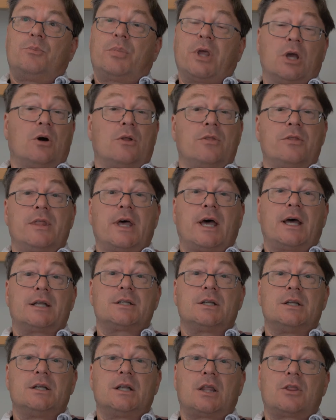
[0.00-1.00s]
Beyond
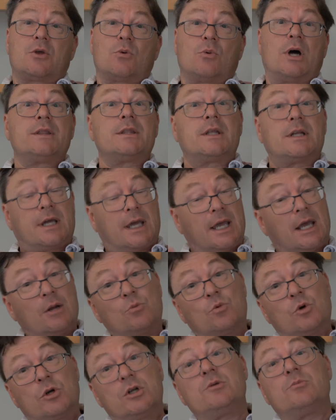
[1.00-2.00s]
that, another one that
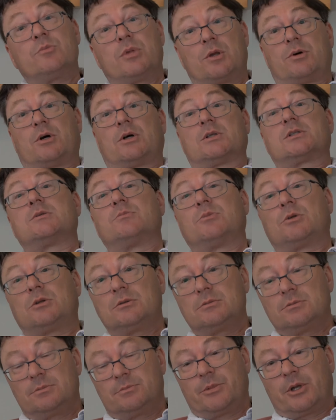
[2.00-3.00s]
again wouldn't be
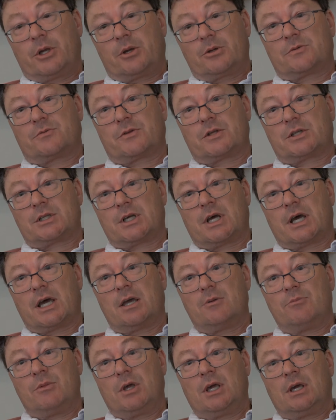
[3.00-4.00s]
possible because of the
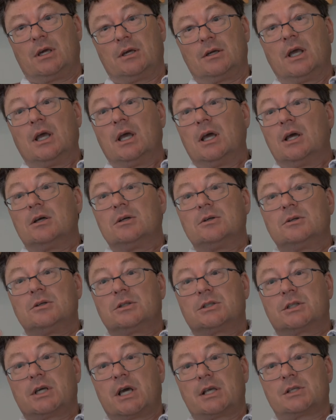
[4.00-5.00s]
timing.
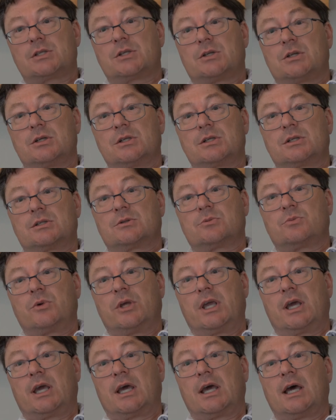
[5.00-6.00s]
Tacitus,
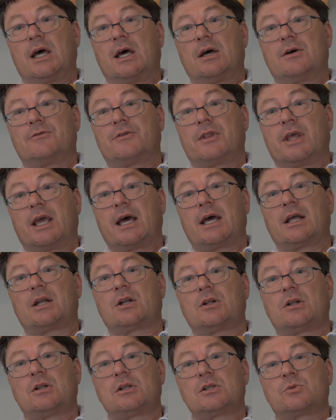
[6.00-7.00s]
we have the
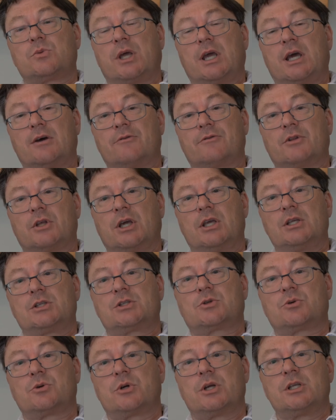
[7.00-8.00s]
annals, we have the
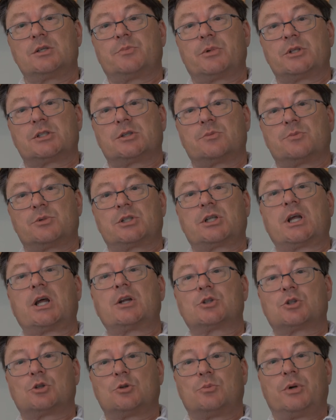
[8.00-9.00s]
histories, but
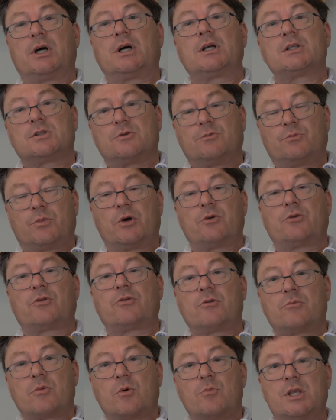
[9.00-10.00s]
substantial parts of both
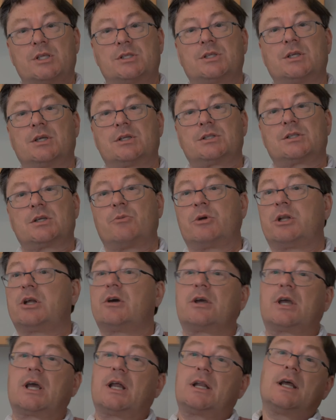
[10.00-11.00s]
of them are missing. So we
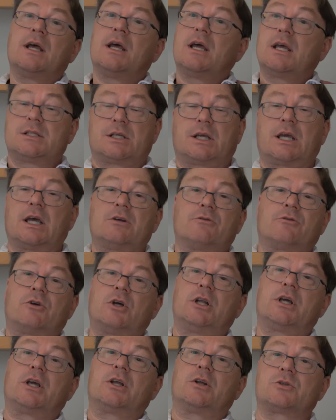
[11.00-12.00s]
don't get his account of
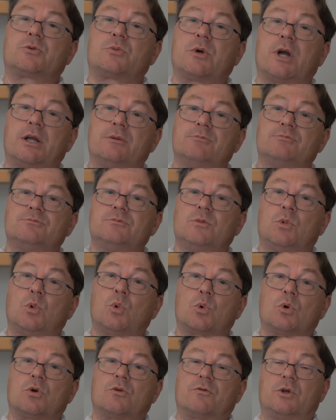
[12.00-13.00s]
Caligula's reign
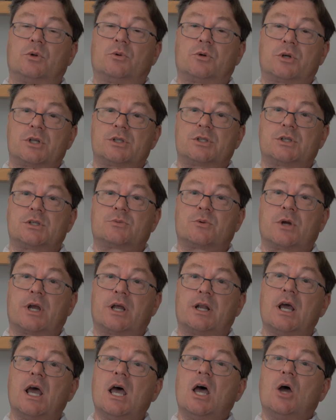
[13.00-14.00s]
or all of Claudius's
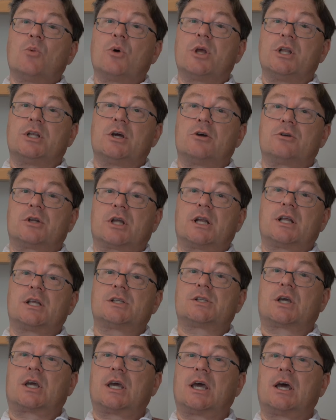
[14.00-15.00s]
reign. We don't get
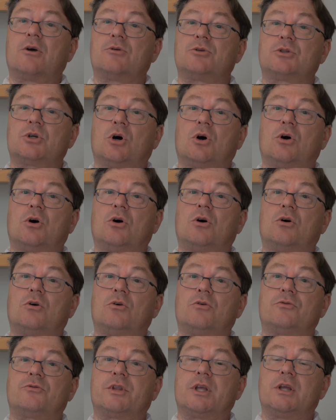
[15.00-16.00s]
his account
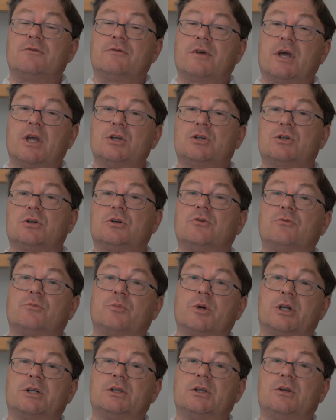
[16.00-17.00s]
of the invasion
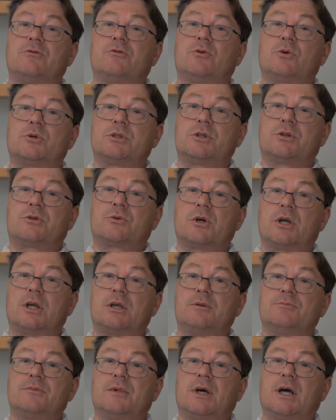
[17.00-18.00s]
of Britain in
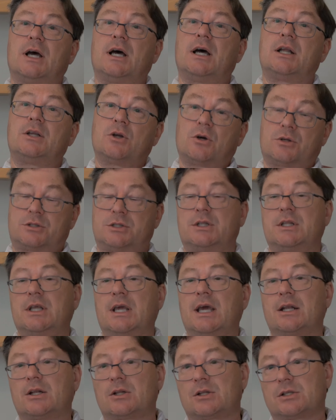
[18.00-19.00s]
43, not in
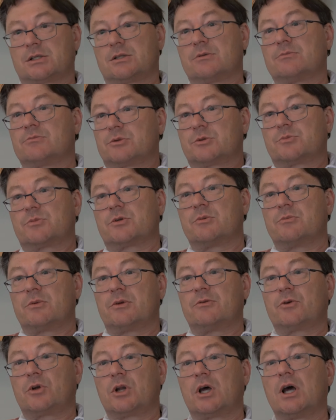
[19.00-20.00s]
the annals,
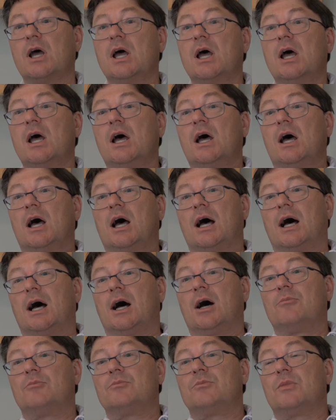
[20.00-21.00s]
presumably Fuller.
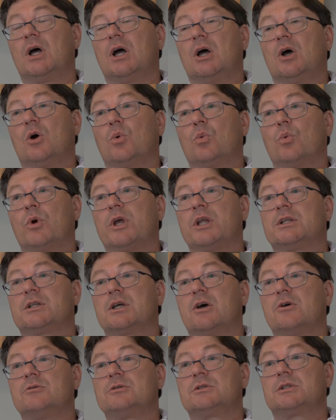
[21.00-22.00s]
We
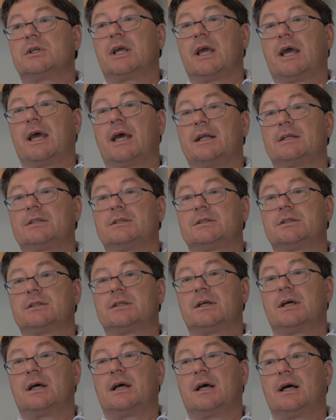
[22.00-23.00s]
don't
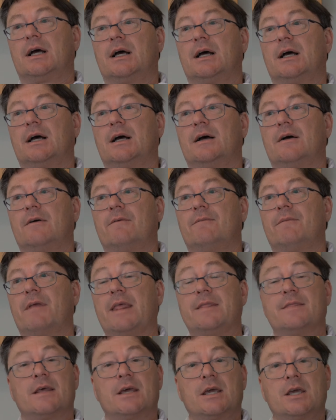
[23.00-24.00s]
get
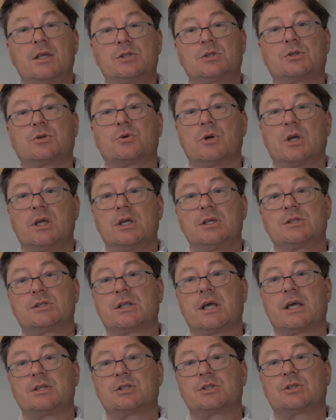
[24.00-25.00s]
in the
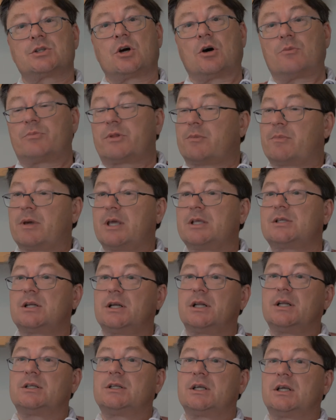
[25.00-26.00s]
histories, they stop in AD
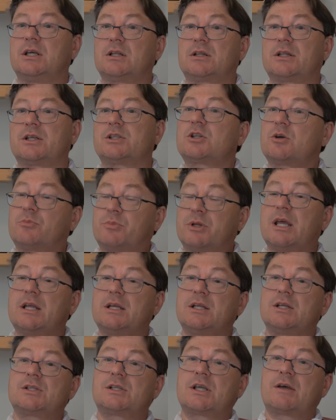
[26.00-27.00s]

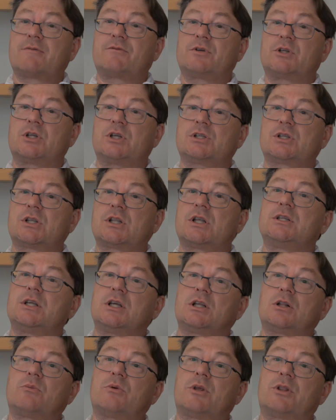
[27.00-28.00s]
70. So they
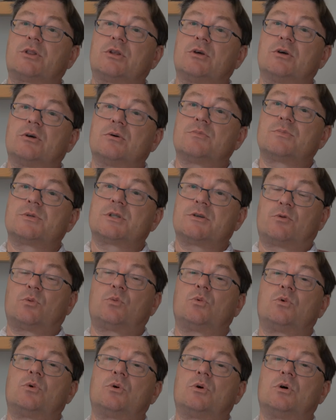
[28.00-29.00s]
deal with the
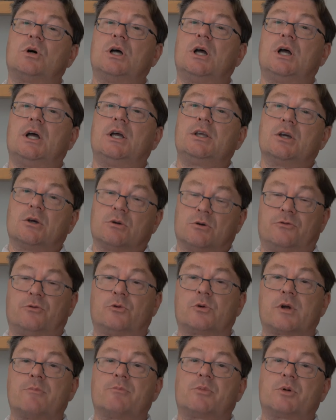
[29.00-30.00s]
civil war, Year of
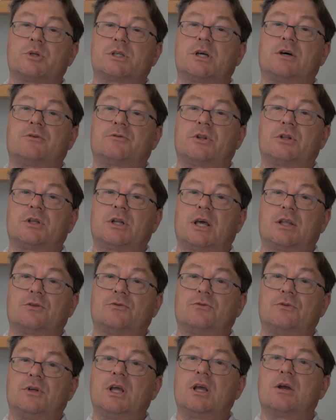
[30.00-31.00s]
Four Emperors after the
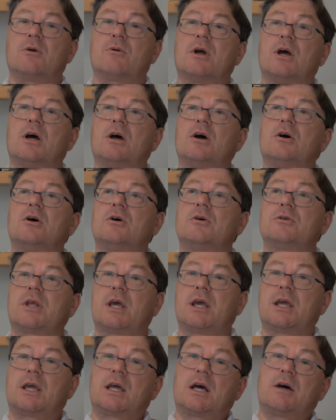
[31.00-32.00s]
death of Nero,
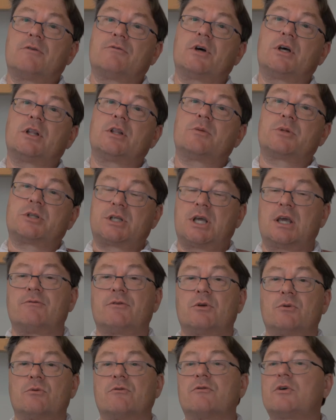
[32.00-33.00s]
they cover the
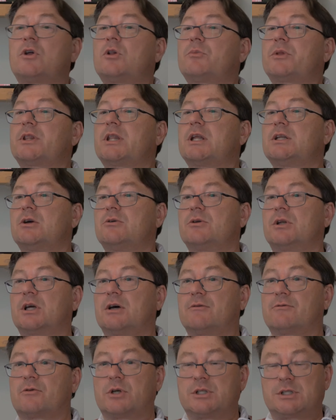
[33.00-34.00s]
Batavian revolt, but they don't
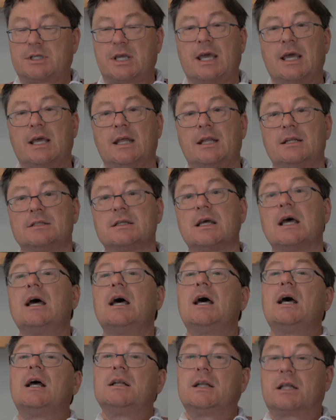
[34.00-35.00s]
cover its end,
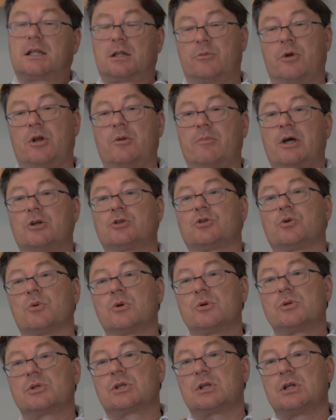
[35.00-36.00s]
a little bit about
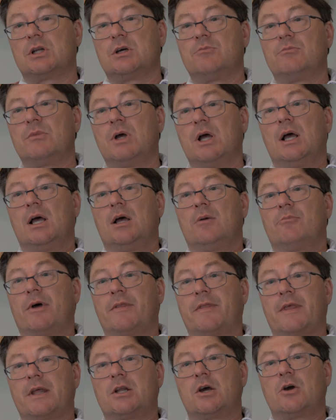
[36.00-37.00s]
Jerusalem,
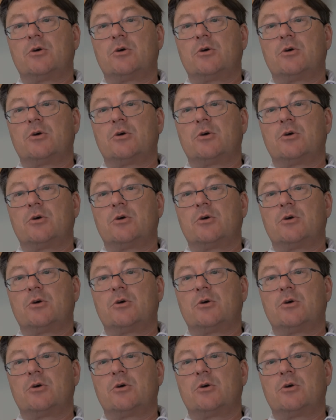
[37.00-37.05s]
but they